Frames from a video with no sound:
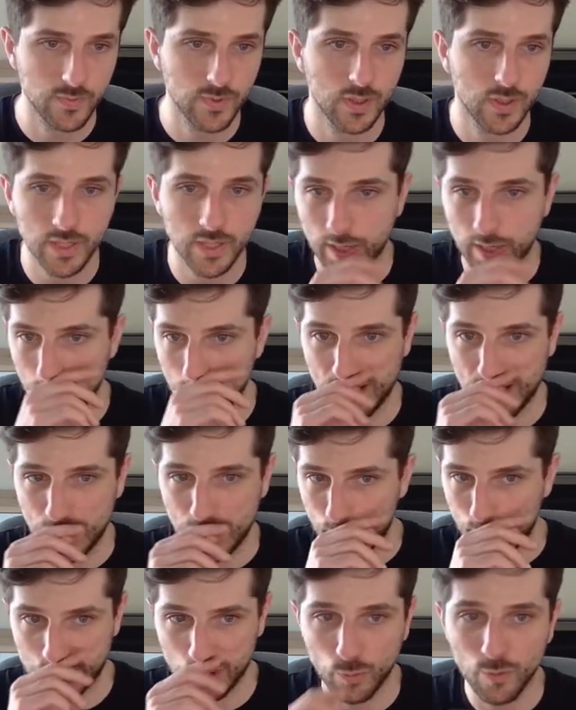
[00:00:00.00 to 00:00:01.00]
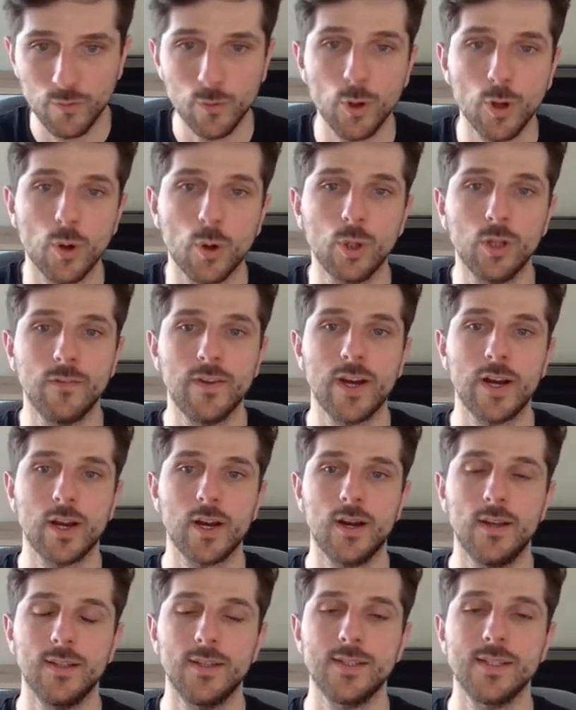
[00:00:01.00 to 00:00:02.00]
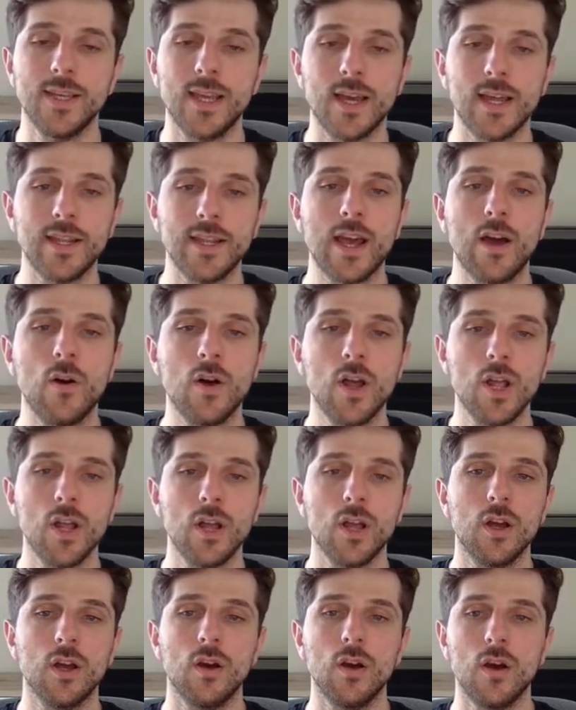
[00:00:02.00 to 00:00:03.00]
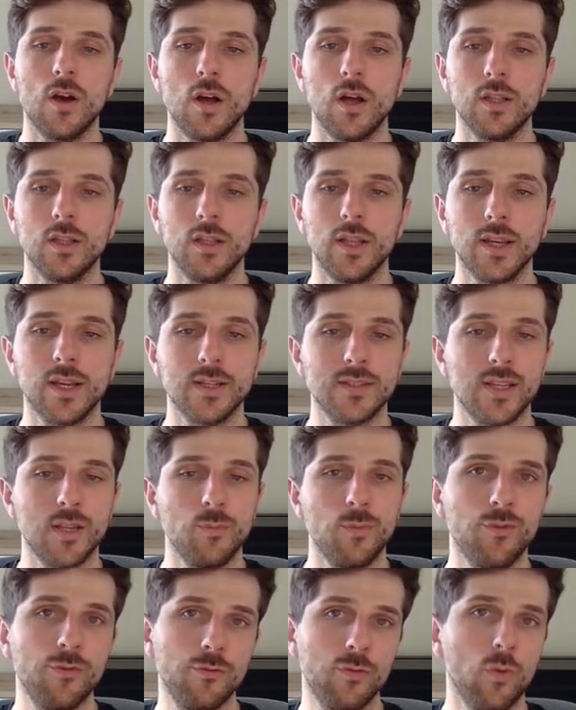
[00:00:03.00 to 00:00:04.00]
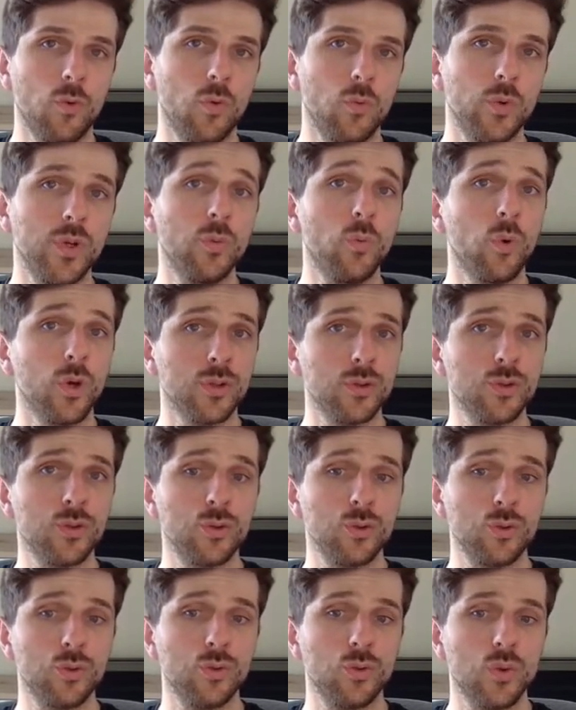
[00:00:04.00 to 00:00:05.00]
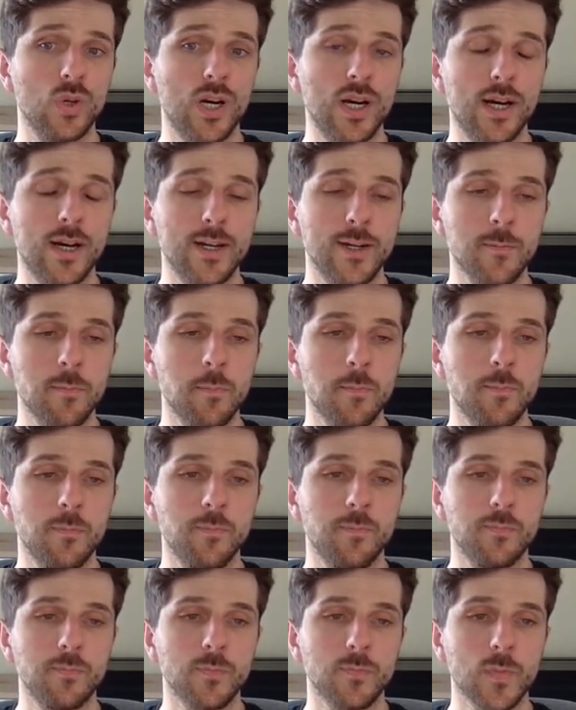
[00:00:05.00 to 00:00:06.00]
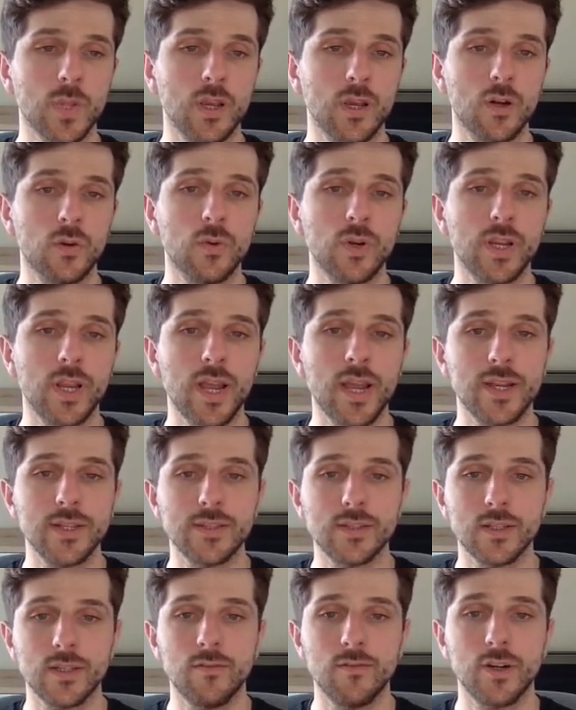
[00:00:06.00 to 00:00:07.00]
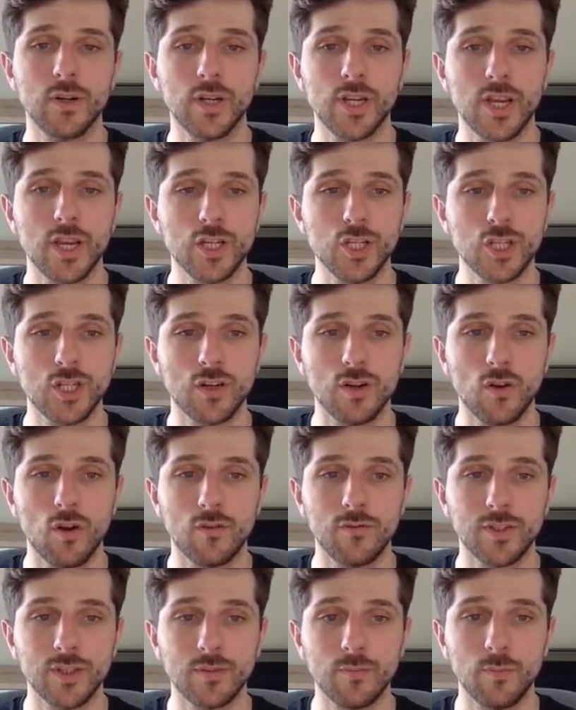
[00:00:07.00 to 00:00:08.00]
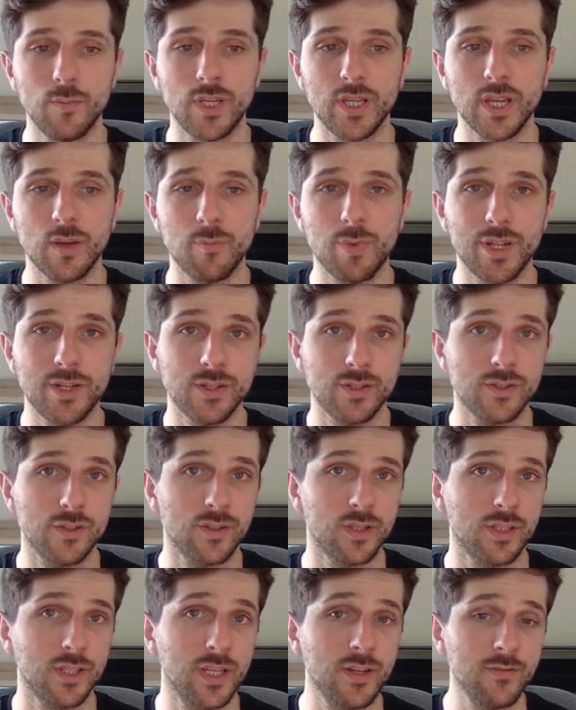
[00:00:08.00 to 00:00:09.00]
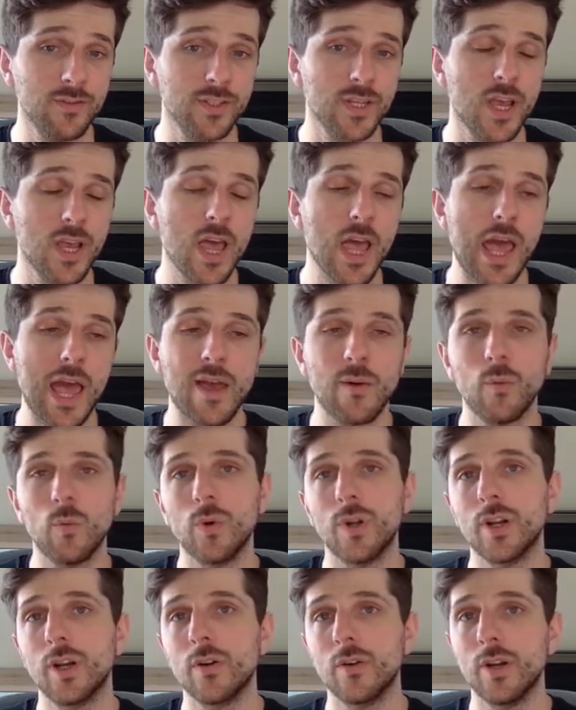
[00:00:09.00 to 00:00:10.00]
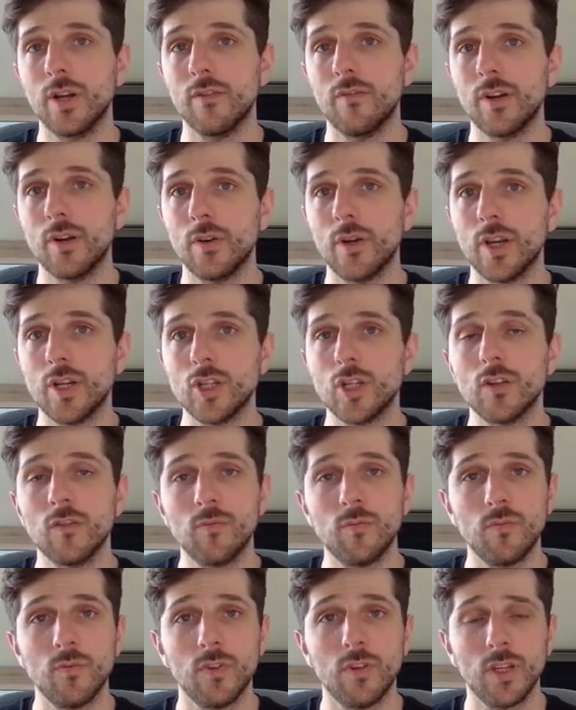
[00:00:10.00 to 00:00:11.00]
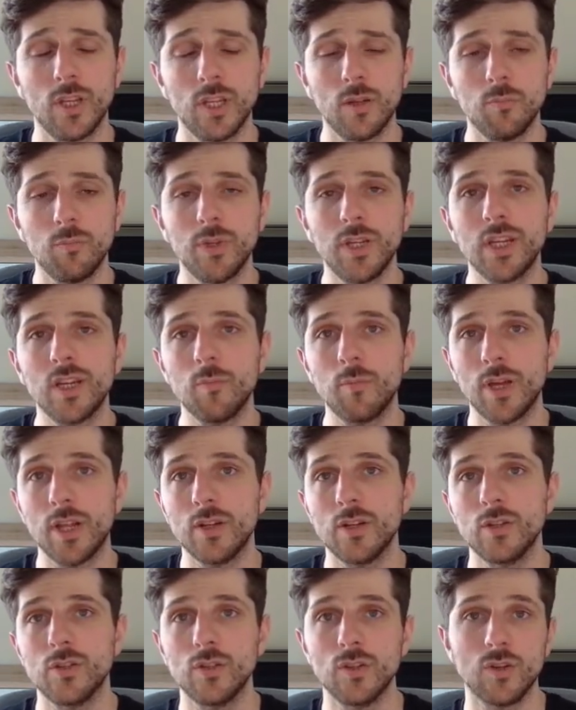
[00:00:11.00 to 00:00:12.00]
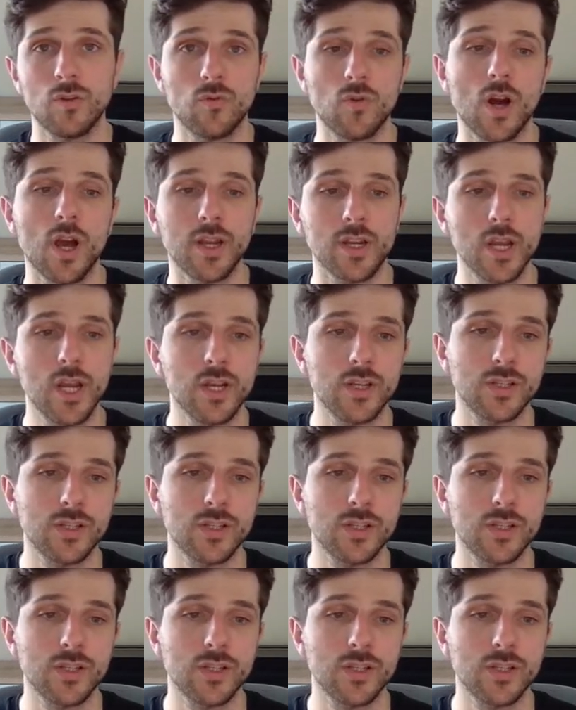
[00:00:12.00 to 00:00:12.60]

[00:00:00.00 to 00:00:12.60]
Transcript: Okay, so we've got all of our colors here. Now, like I said before, we want to create a variation of it being appended to the left, and we want to create a variation of it being appended to the right.